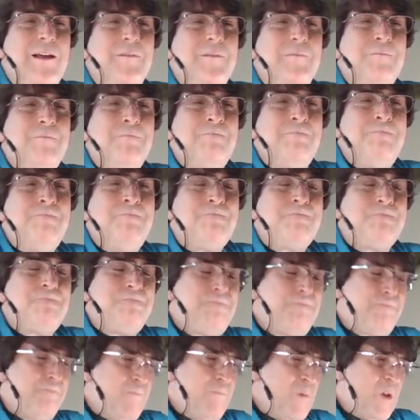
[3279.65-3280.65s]
Not
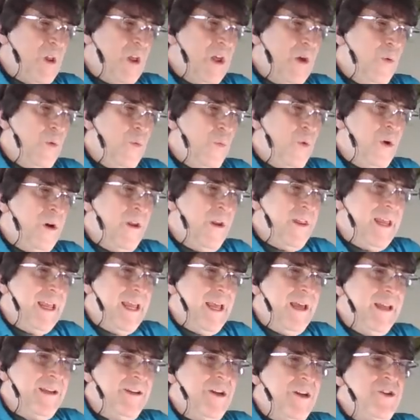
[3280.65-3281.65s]
that
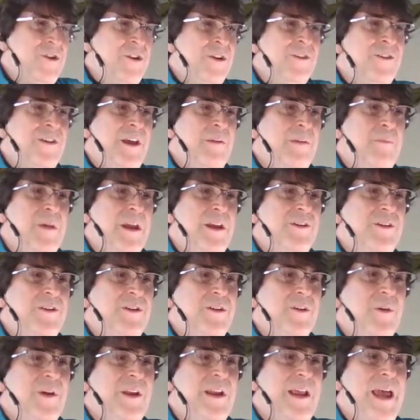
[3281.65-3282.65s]
crazy difficult.
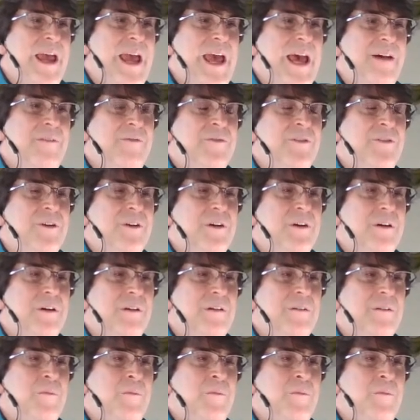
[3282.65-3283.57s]
One